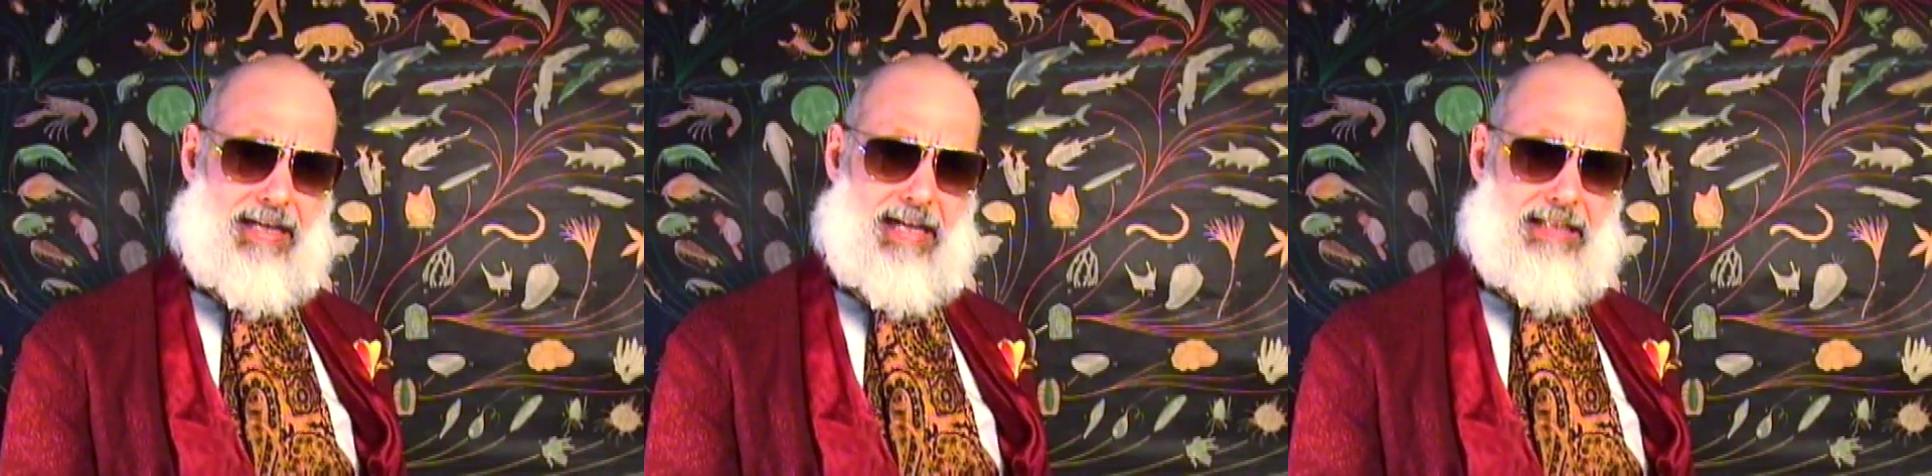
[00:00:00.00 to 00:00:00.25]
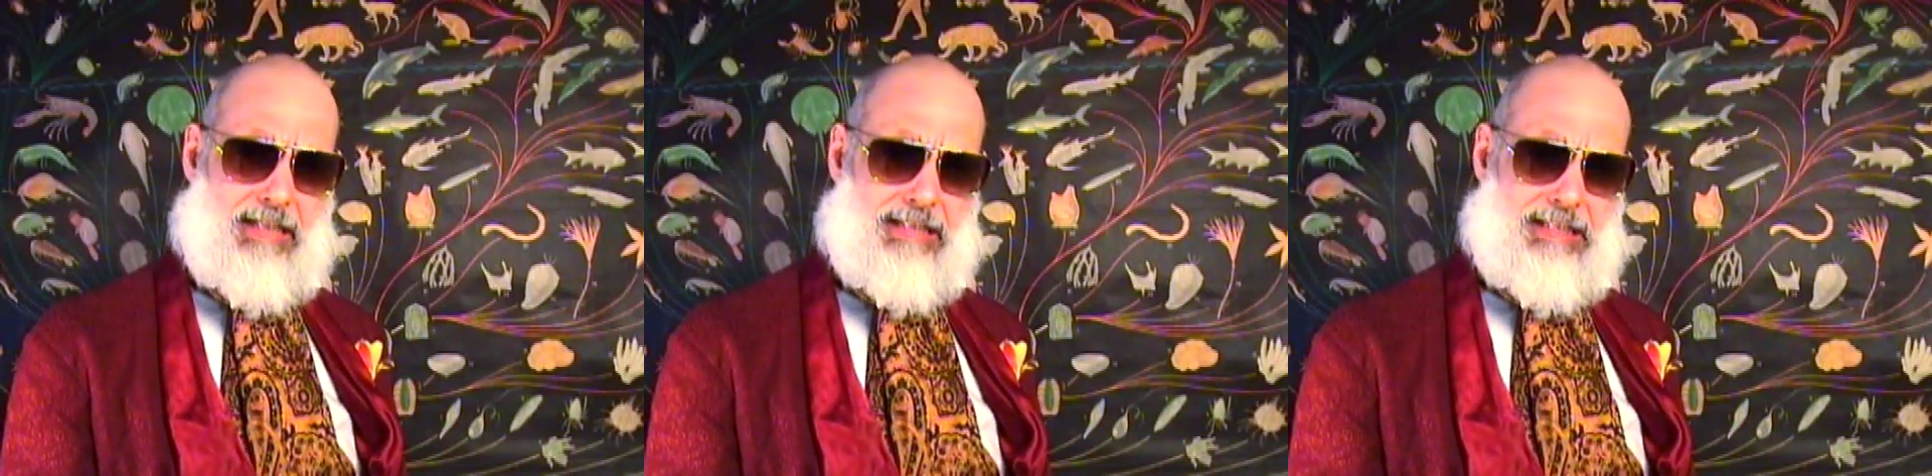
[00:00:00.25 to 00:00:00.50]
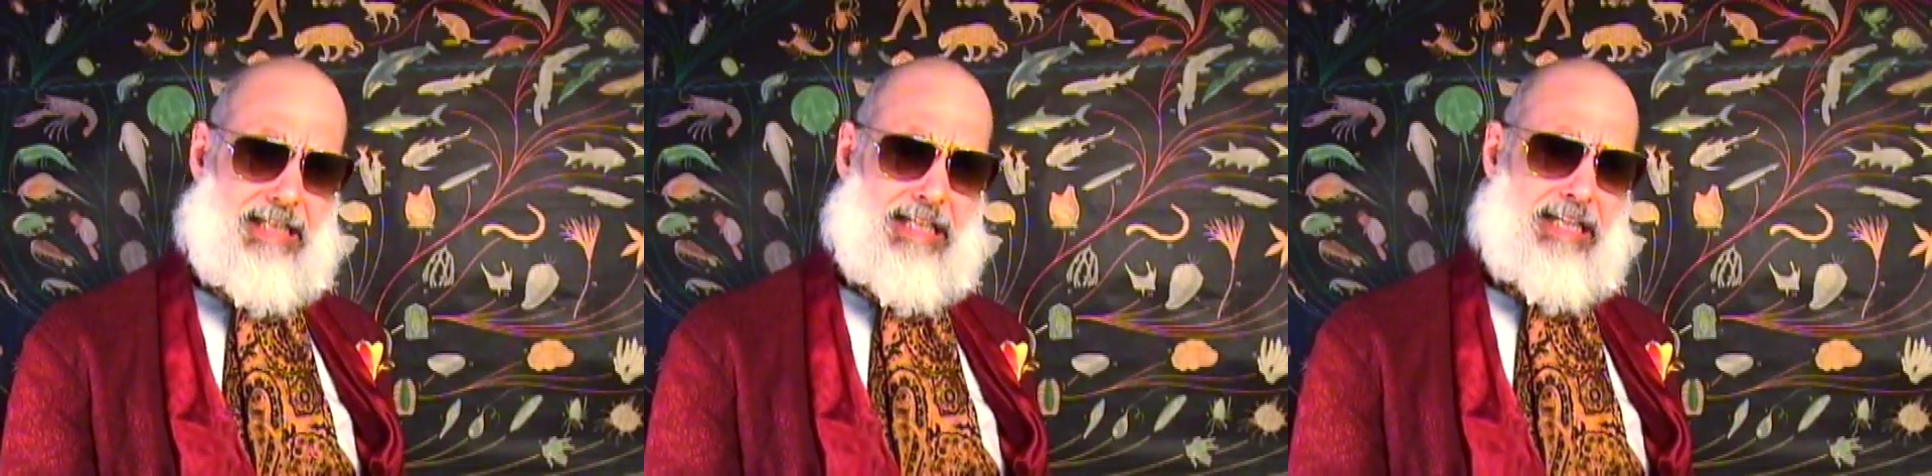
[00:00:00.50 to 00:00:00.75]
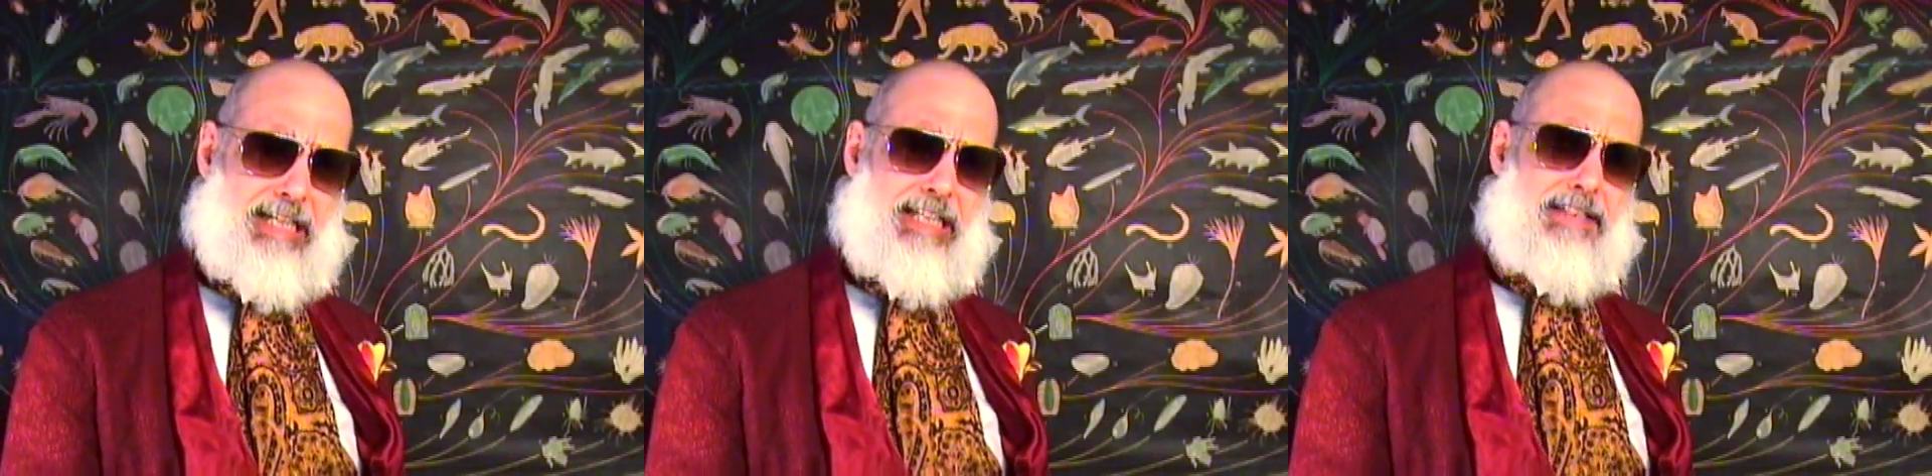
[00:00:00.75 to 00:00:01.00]
get their tea
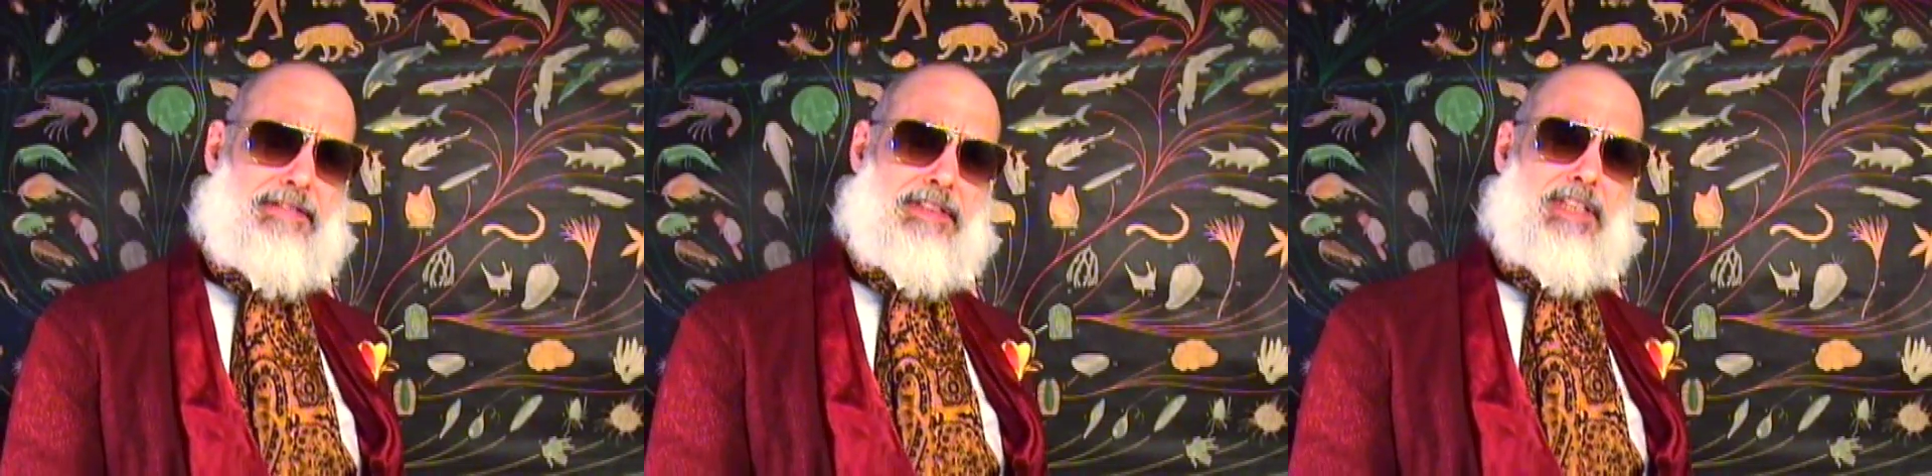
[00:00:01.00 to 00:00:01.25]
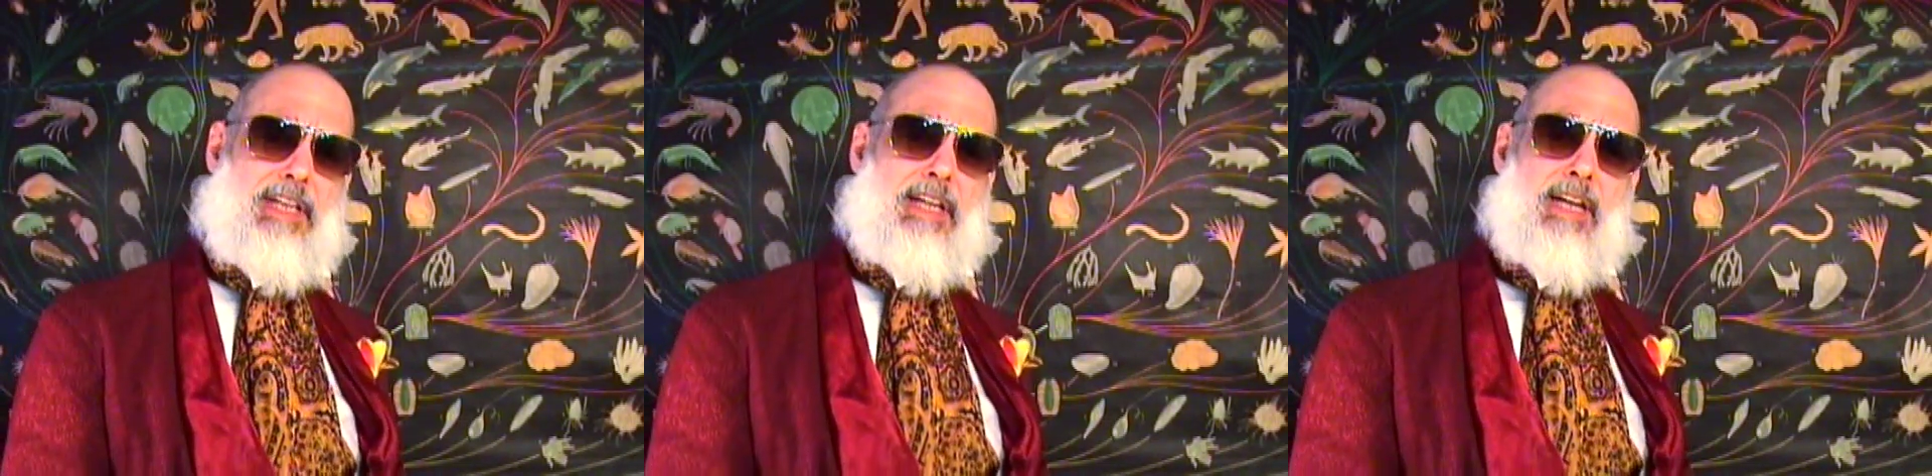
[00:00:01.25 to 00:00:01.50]
leaves.